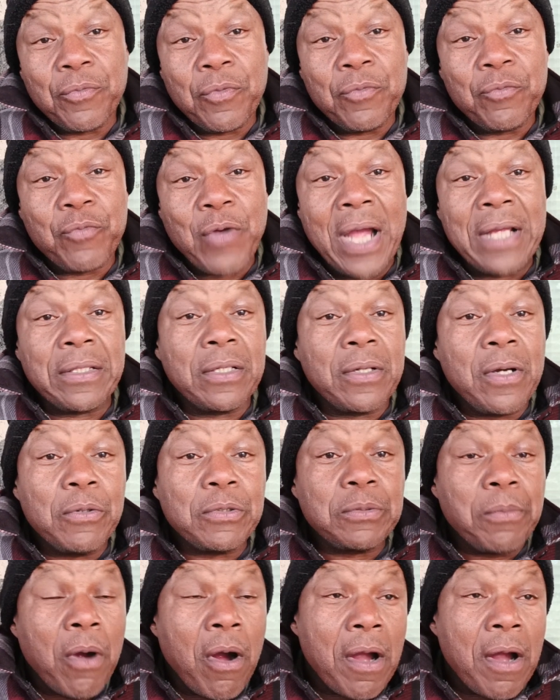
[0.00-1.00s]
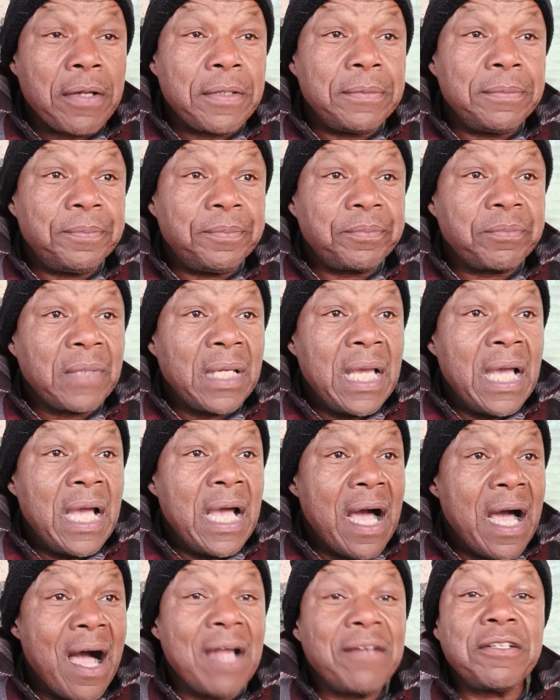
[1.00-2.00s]
Frank the Ghost Martin,
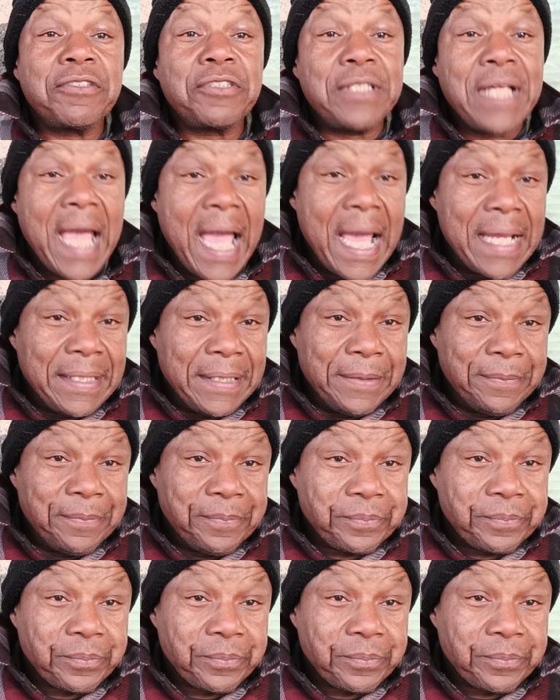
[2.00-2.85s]
understanding